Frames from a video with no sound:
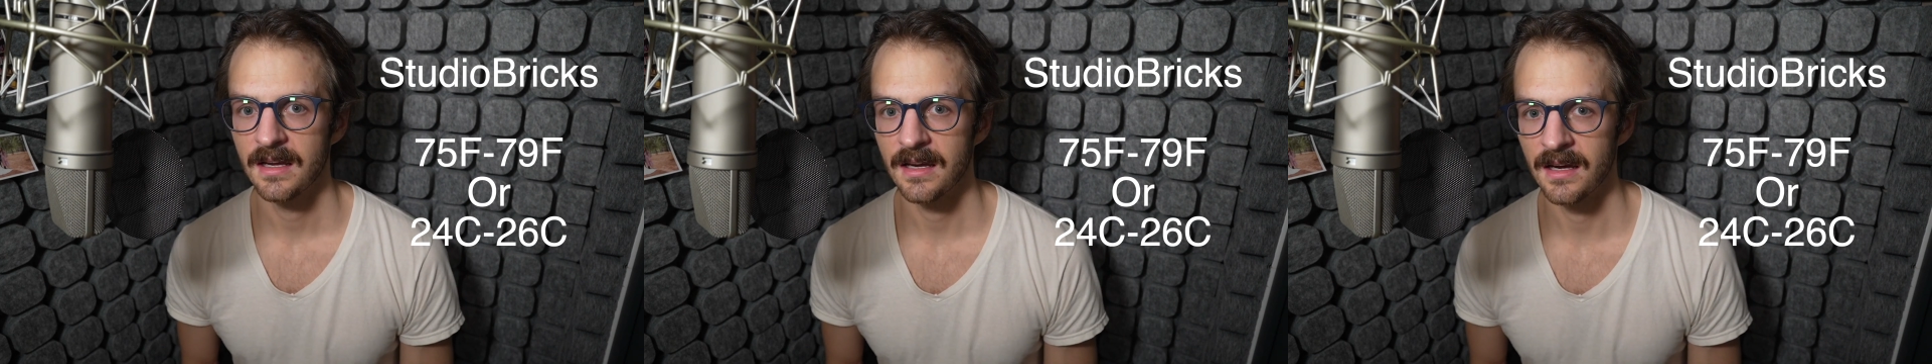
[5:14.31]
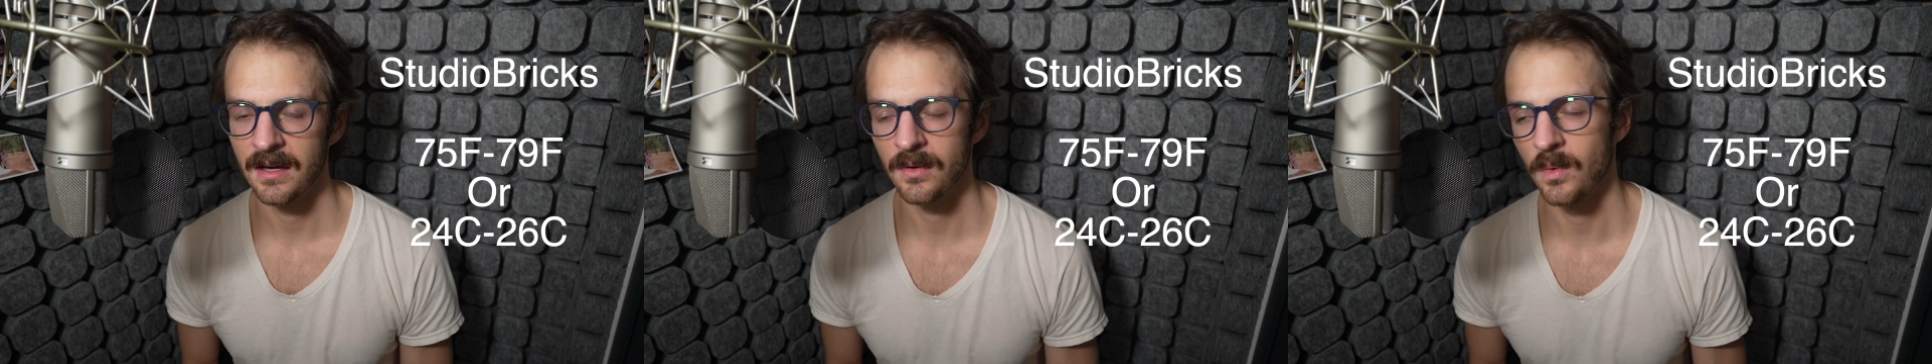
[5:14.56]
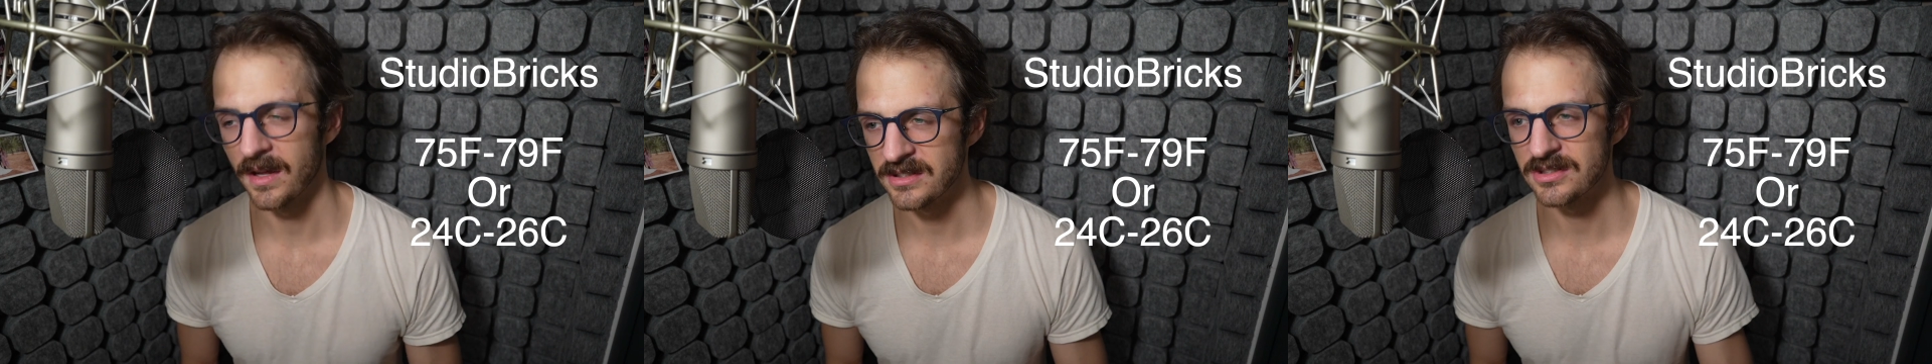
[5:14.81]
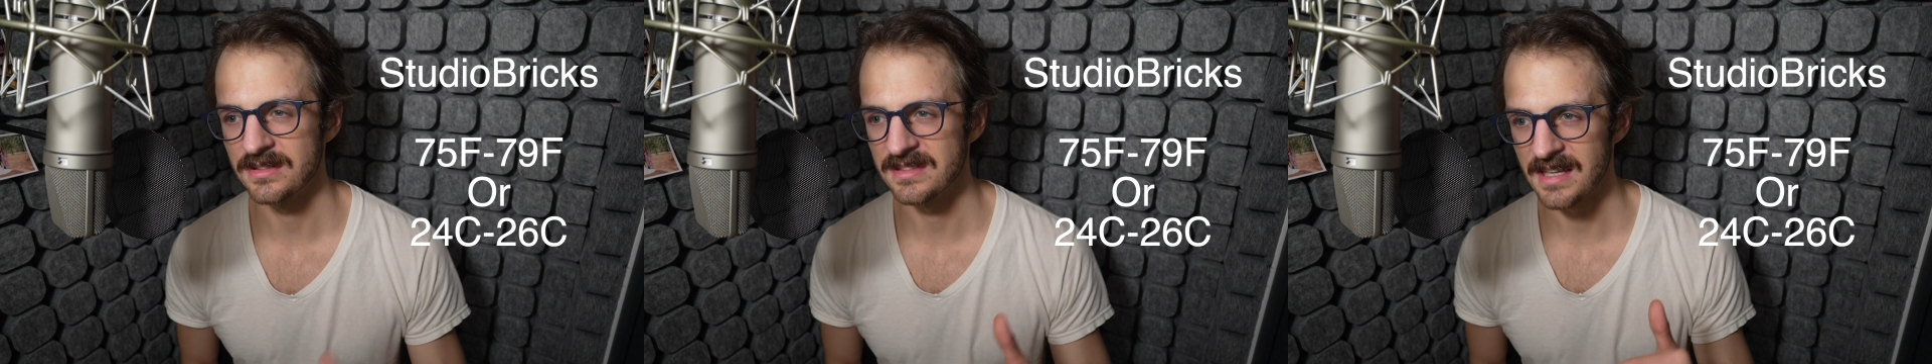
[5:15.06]
uh, well, I
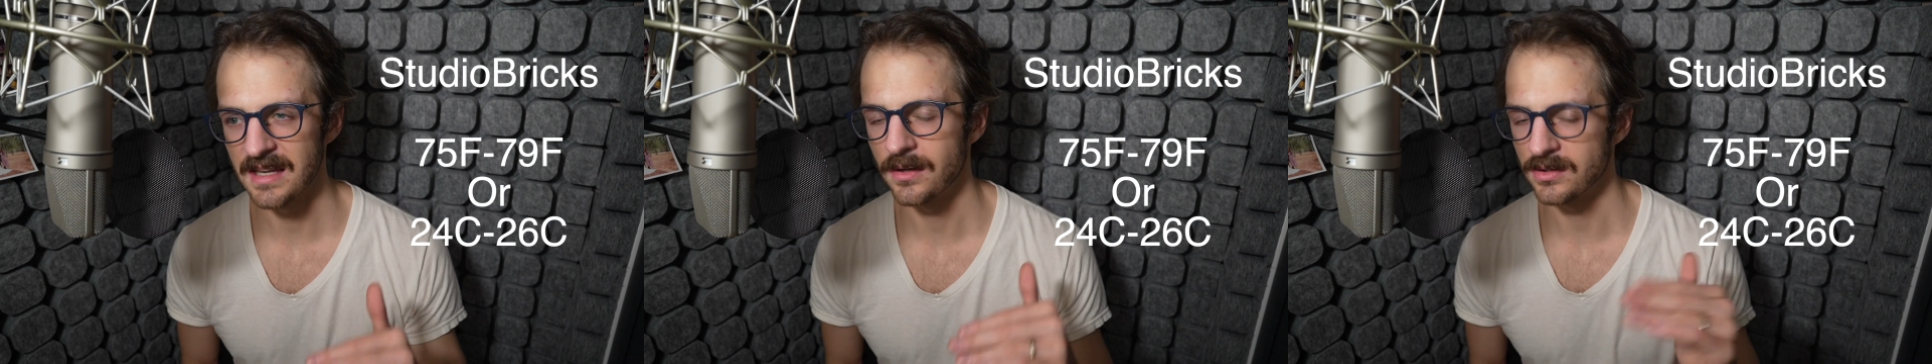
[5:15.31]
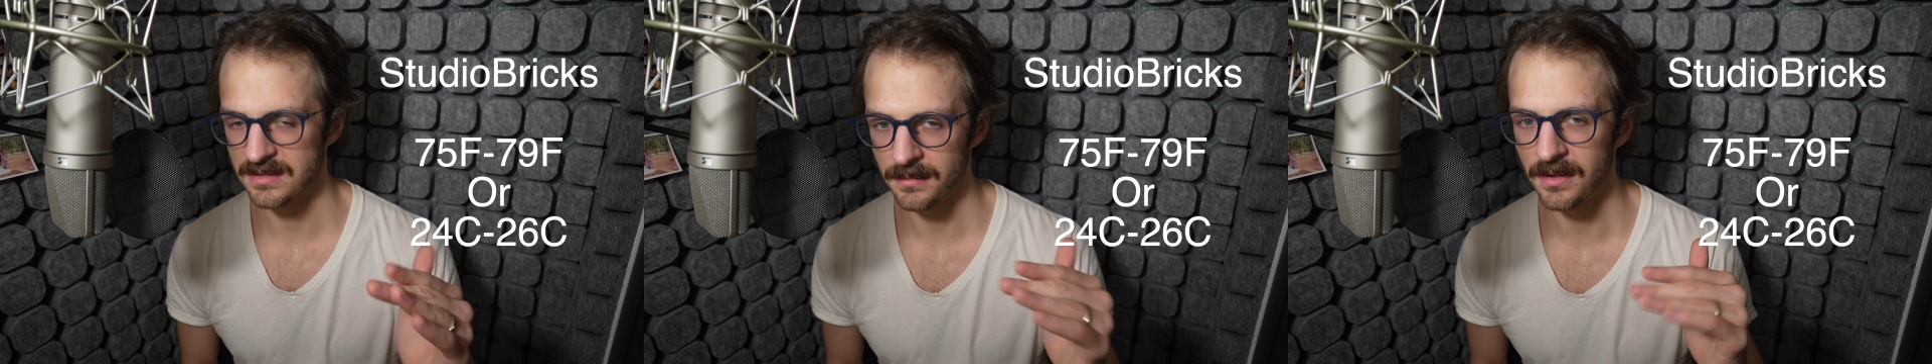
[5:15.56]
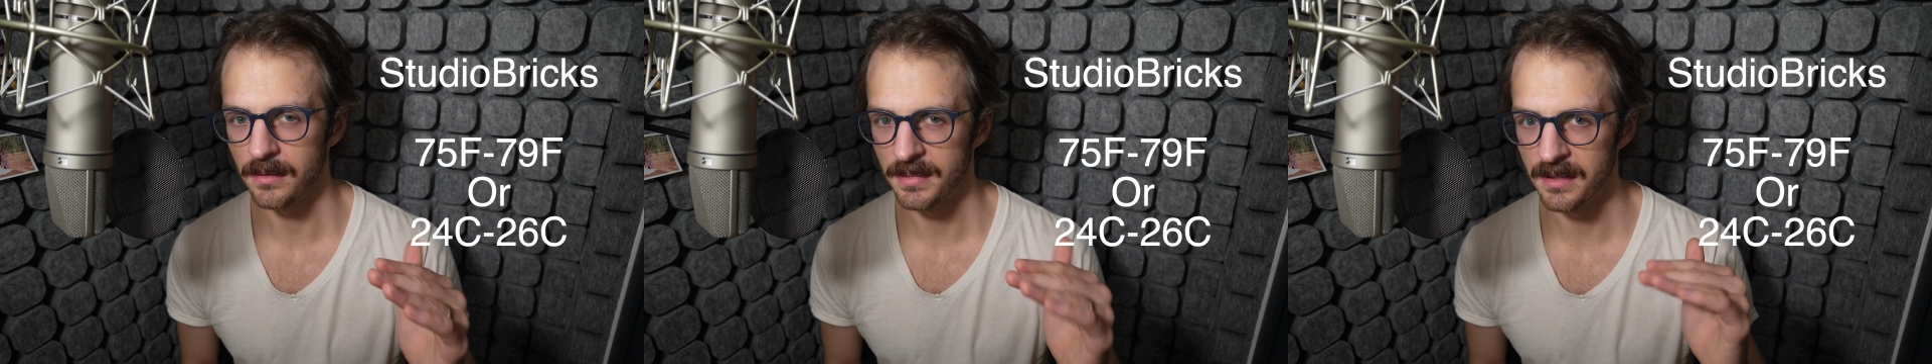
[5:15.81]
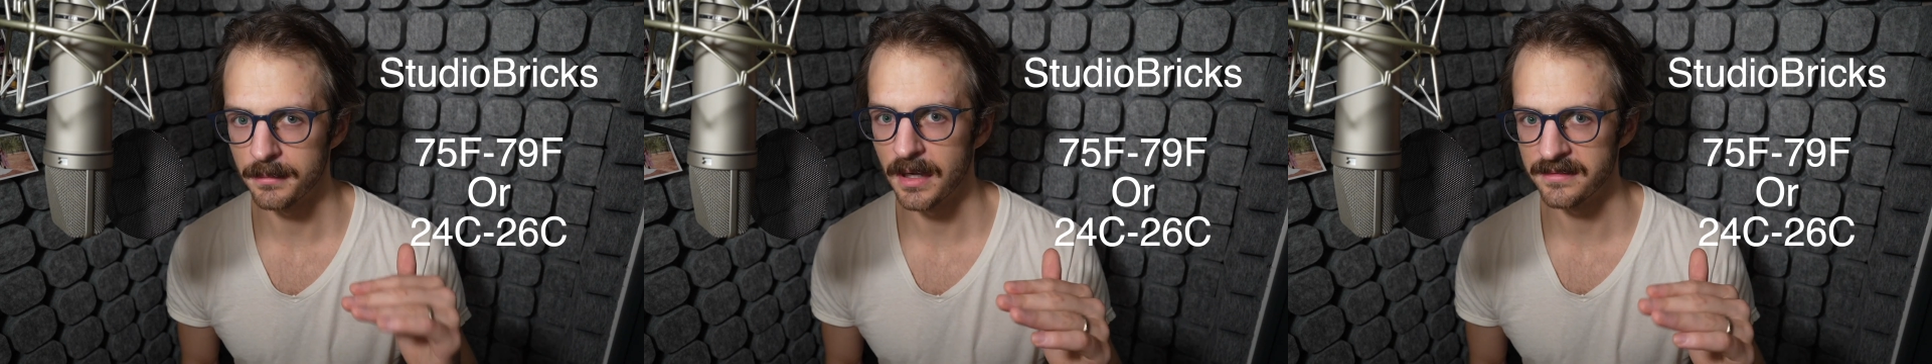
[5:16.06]
should say it goes a little
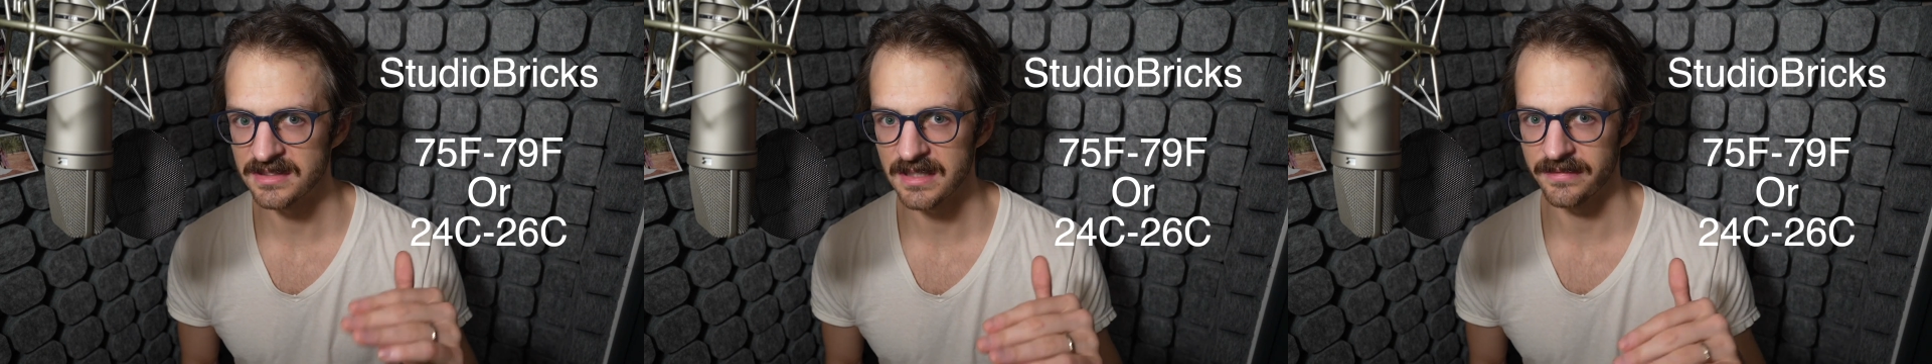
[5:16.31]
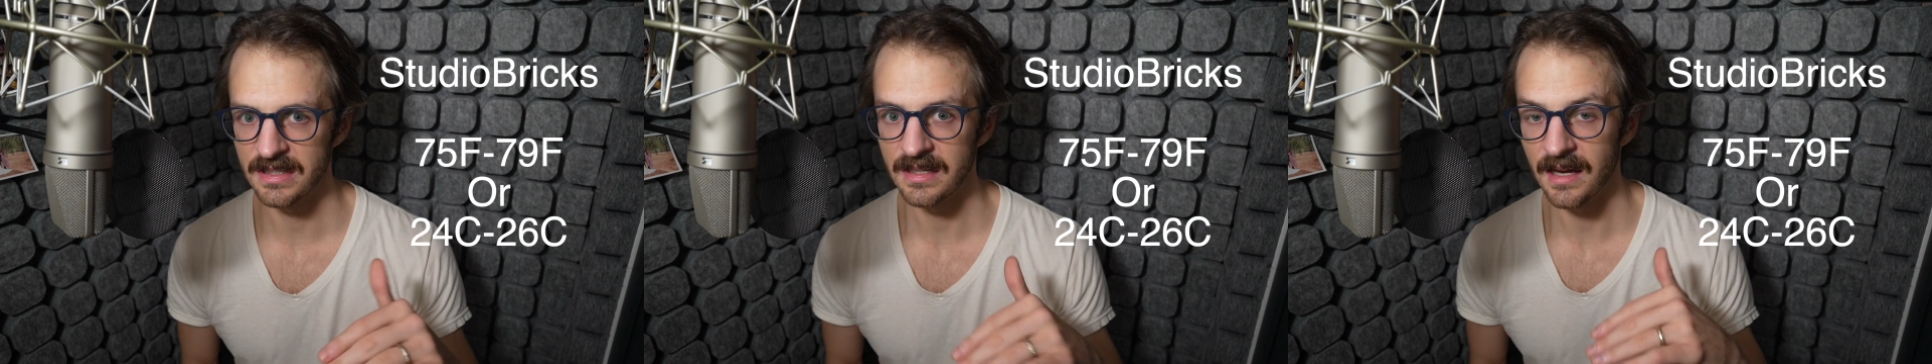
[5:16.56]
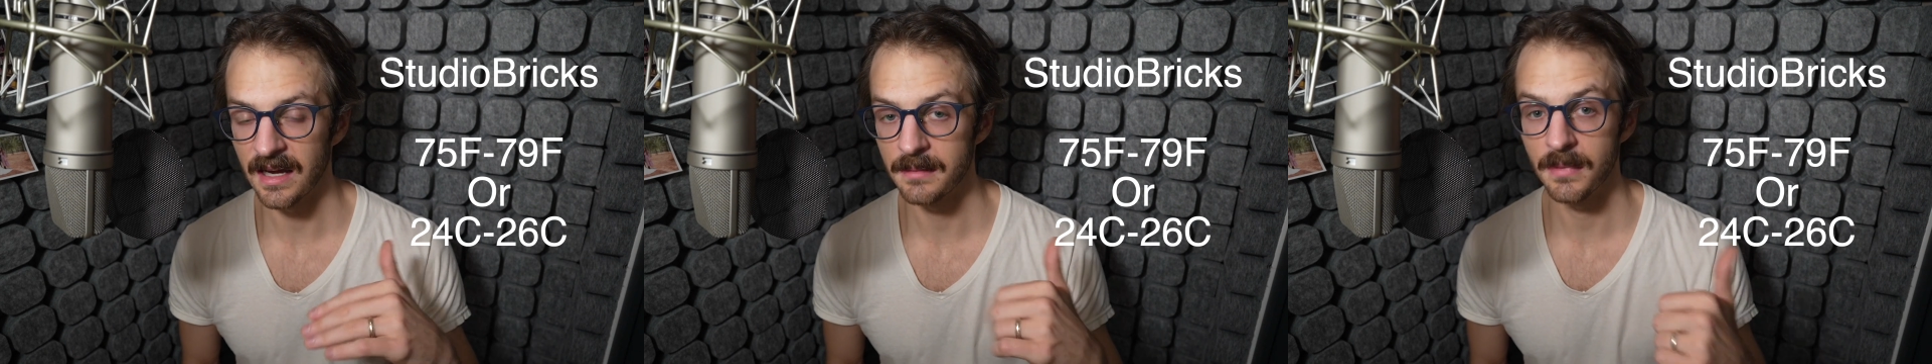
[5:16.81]
bit above 79,